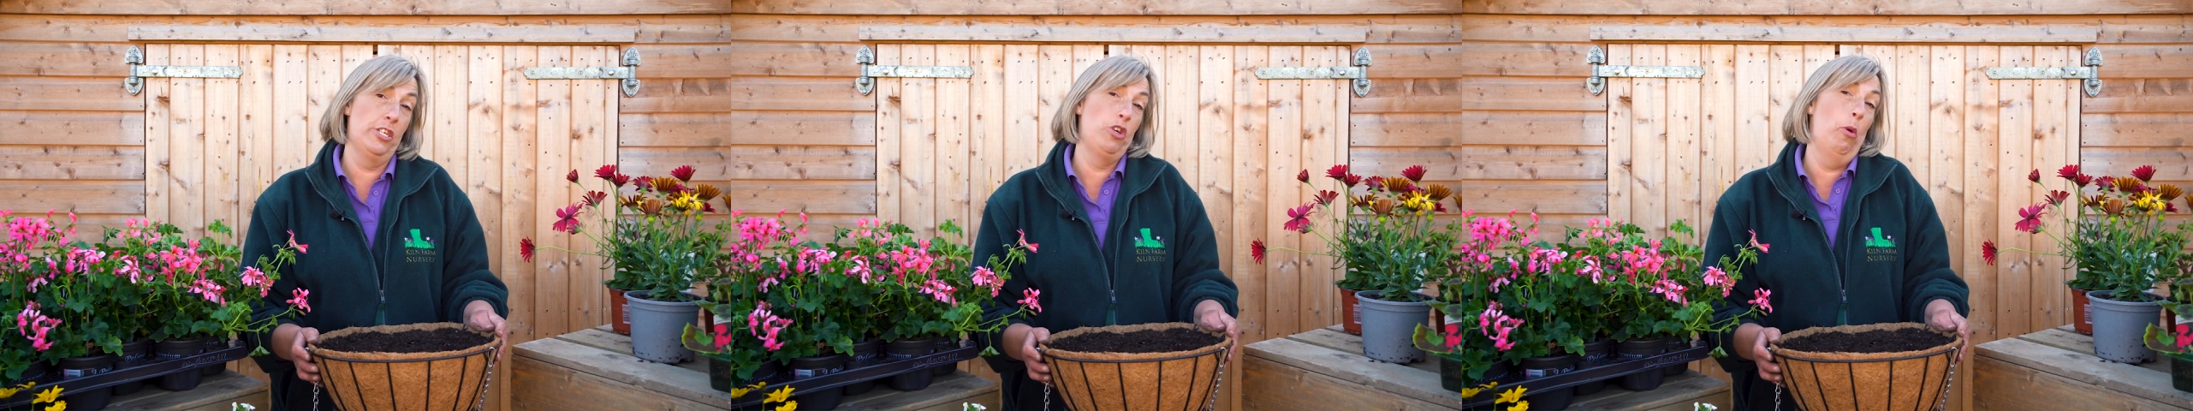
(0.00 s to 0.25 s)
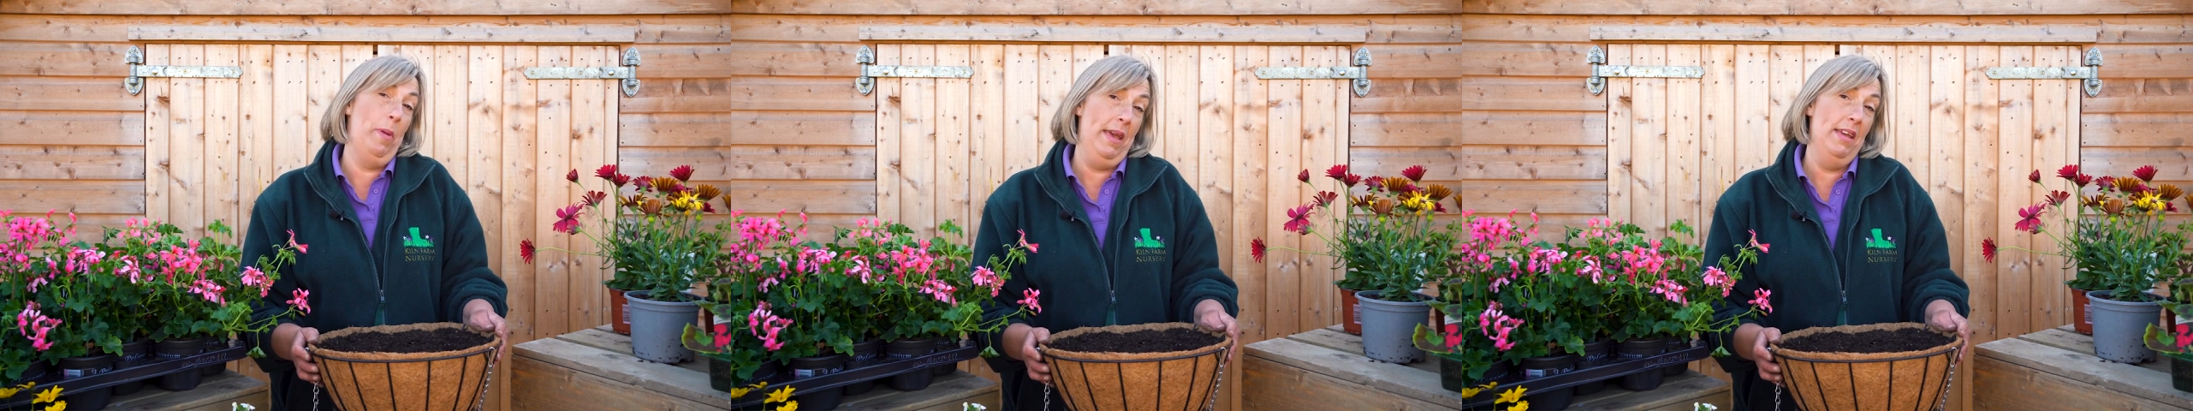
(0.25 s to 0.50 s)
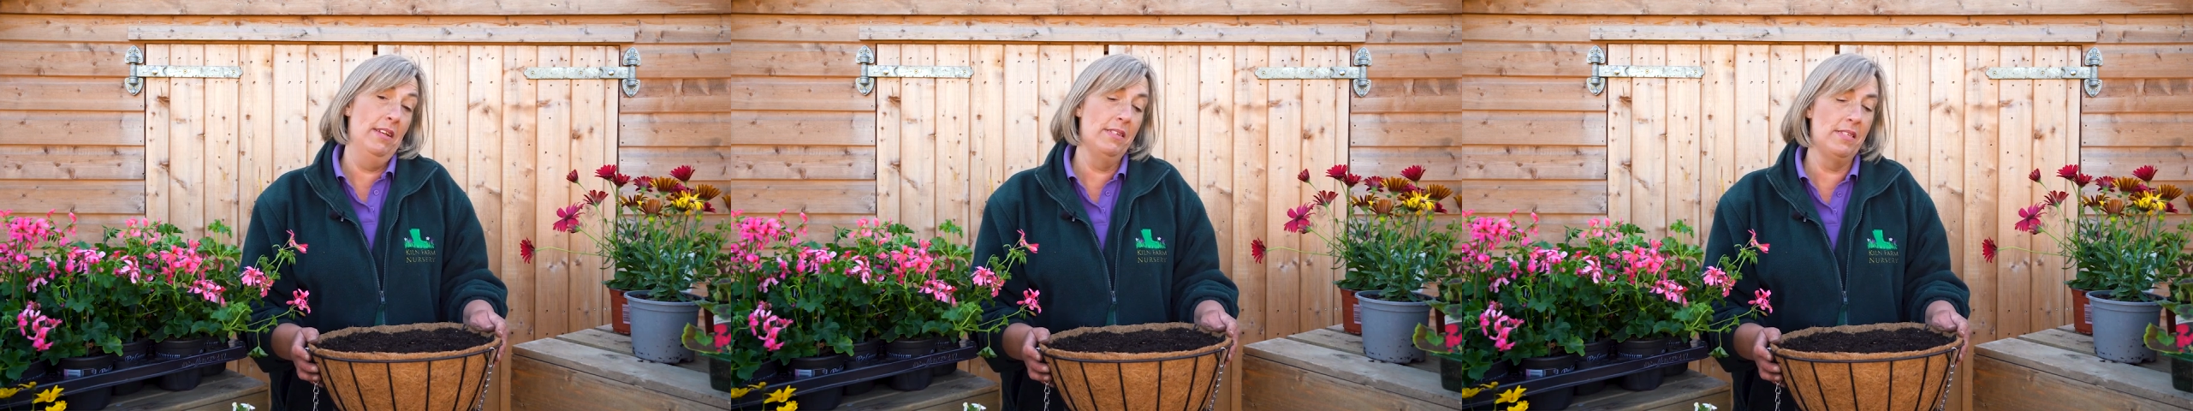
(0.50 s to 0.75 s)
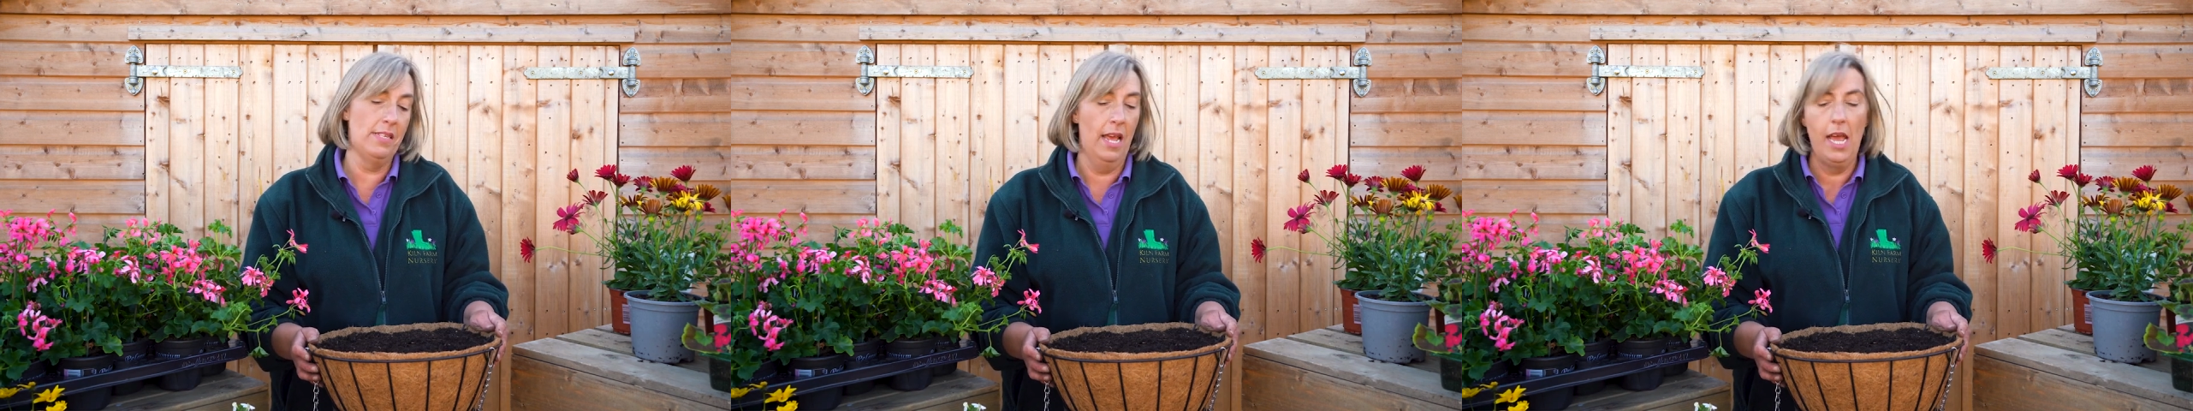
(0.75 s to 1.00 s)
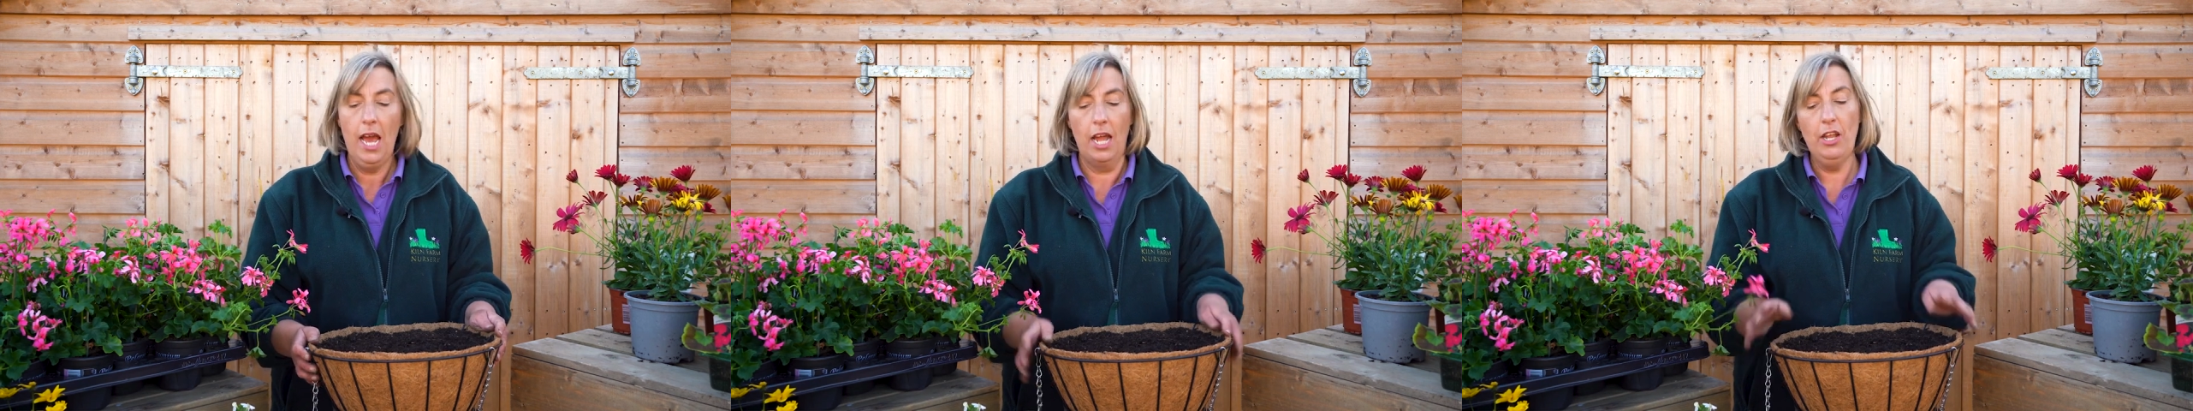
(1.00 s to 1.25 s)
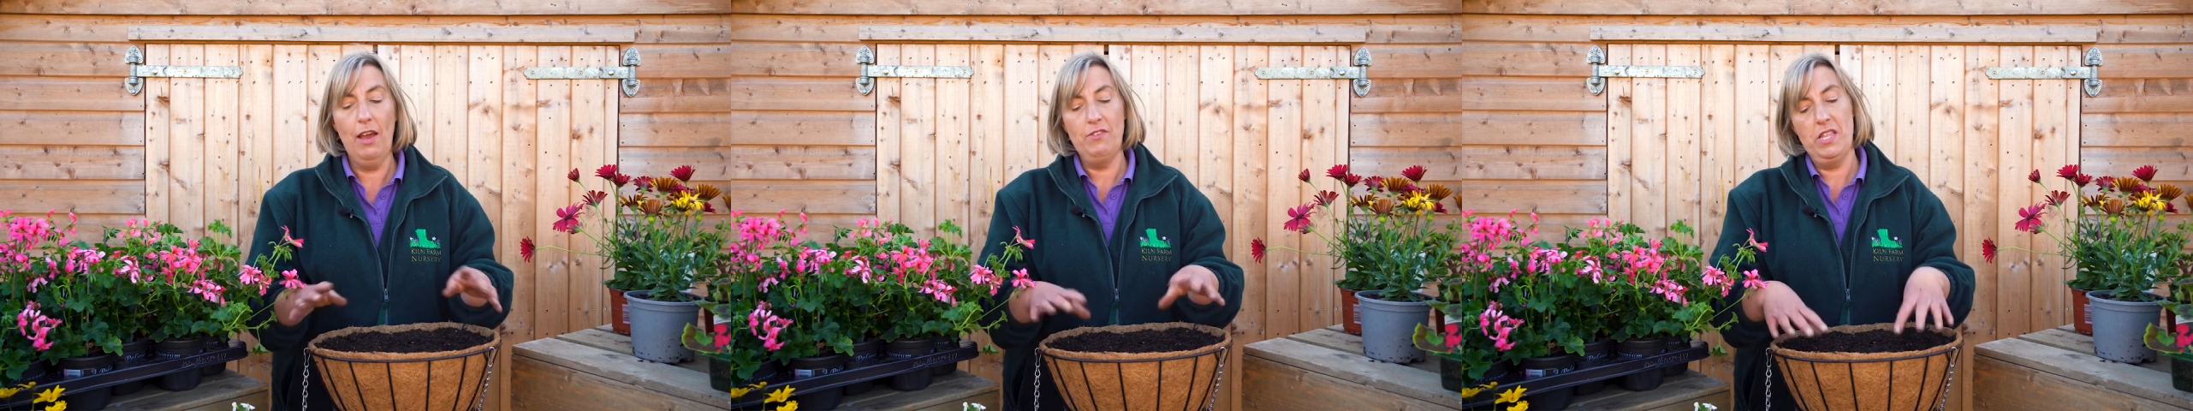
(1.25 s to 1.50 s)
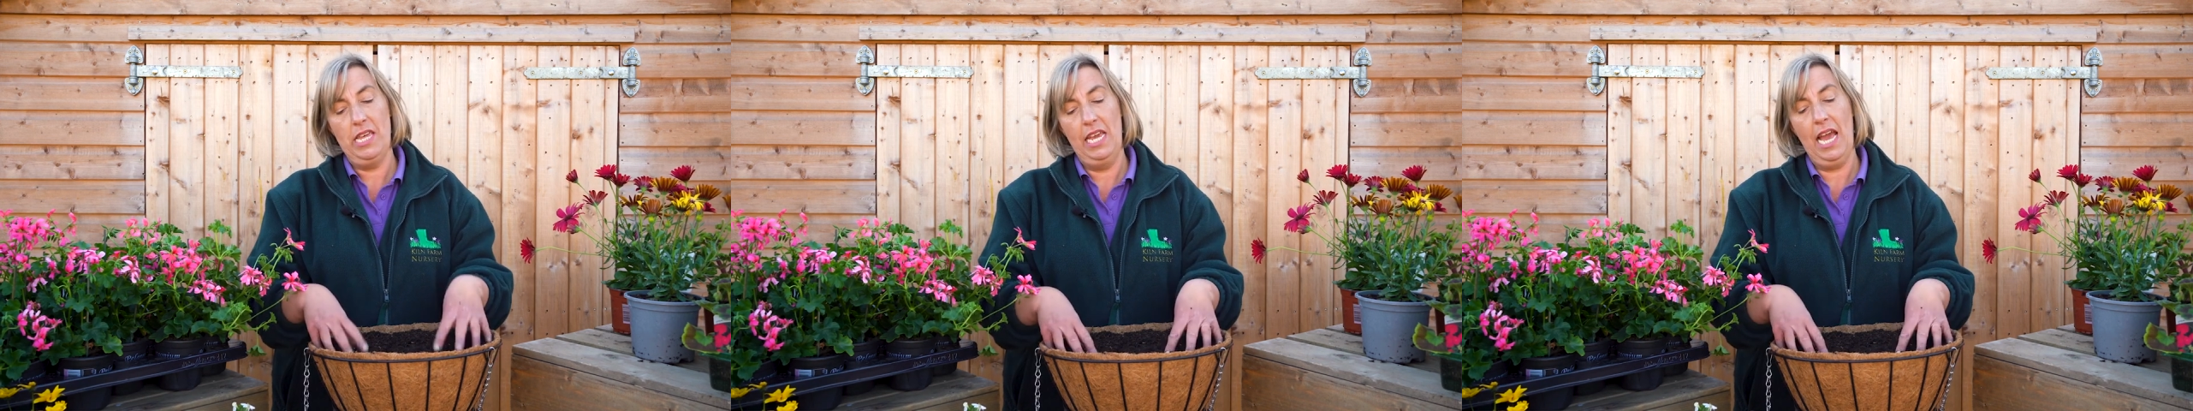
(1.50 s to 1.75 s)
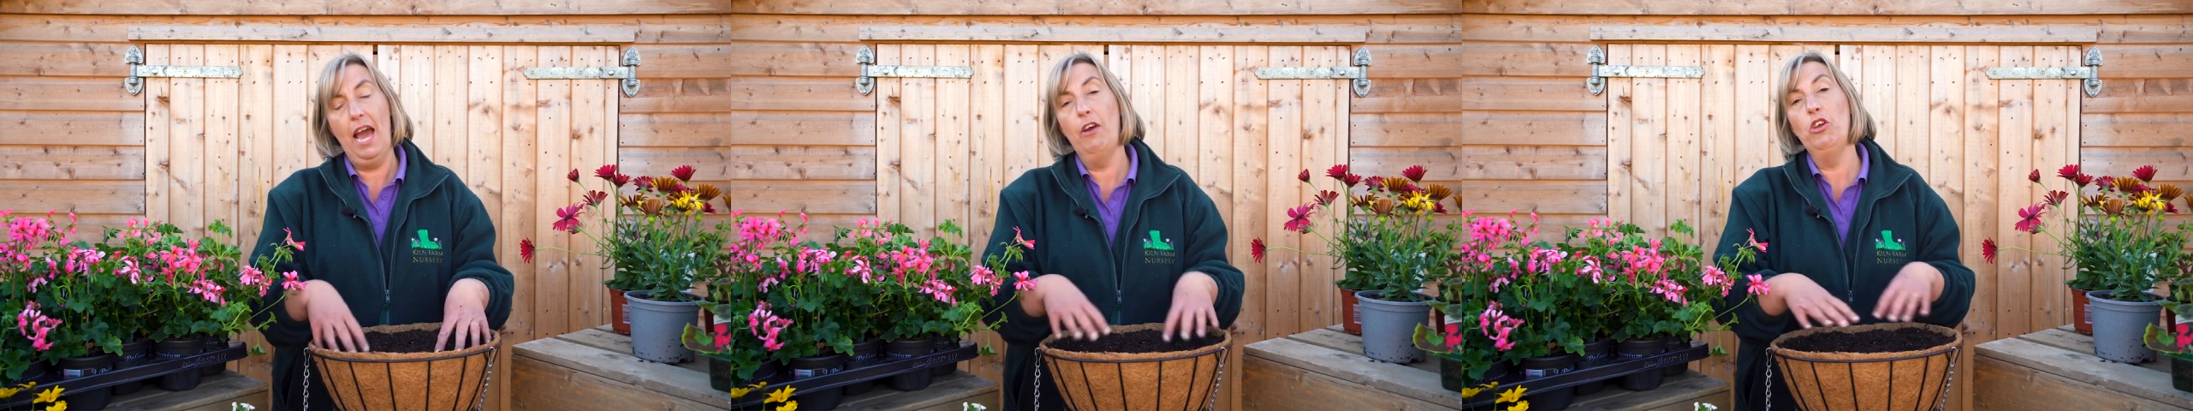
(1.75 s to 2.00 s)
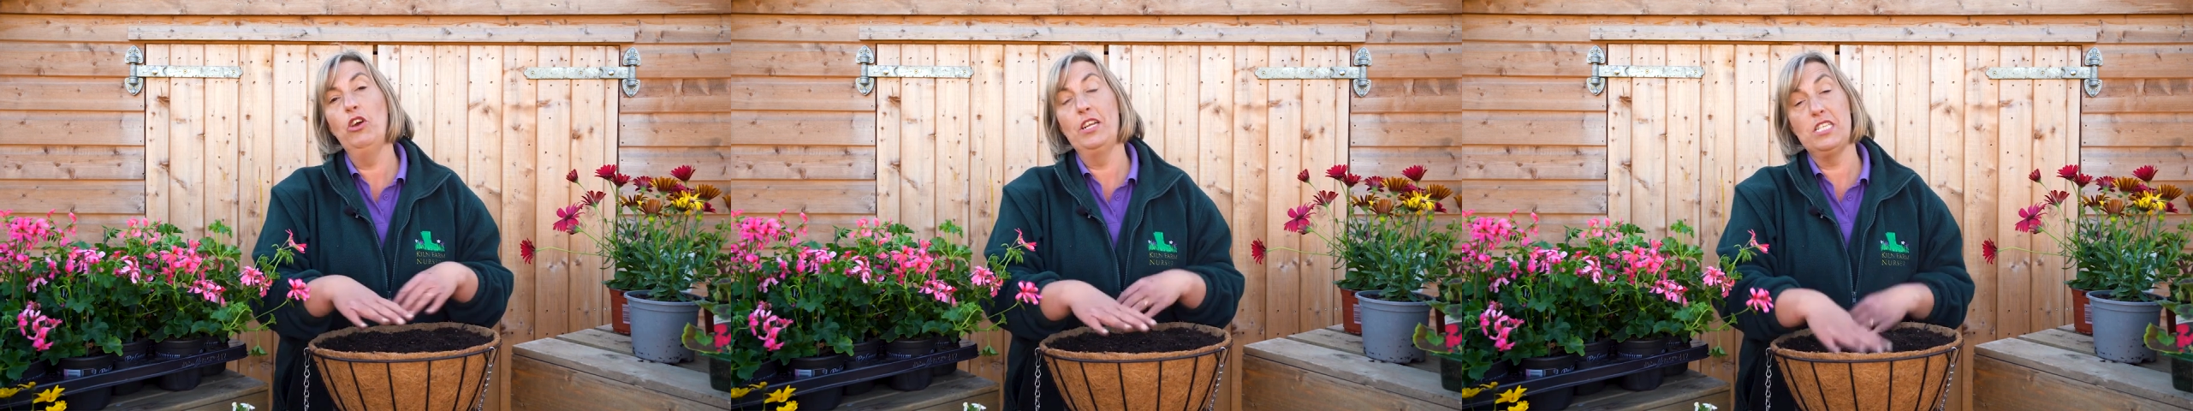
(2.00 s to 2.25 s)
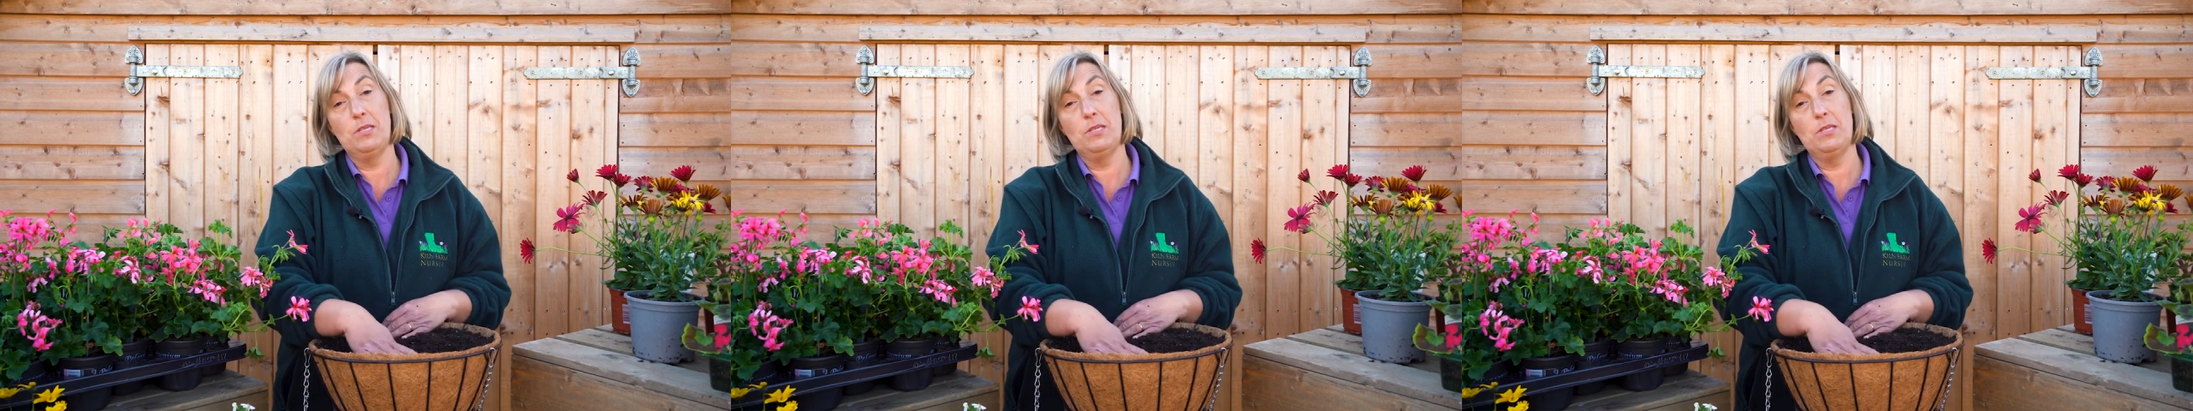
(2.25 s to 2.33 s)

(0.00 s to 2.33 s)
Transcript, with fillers: toppings and you have to think how you're going to